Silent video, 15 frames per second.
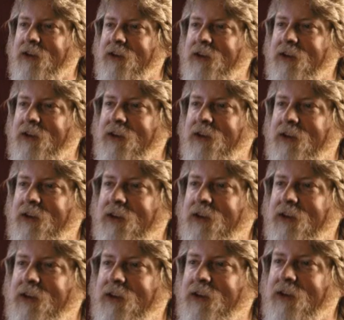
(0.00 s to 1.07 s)

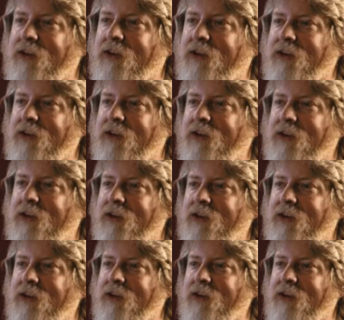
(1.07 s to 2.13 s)

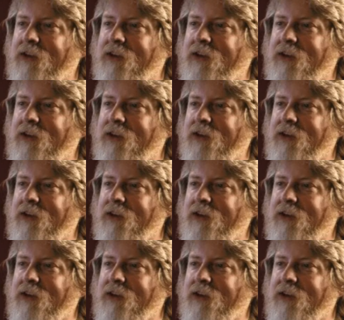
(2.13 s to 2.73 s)
(no one is talking)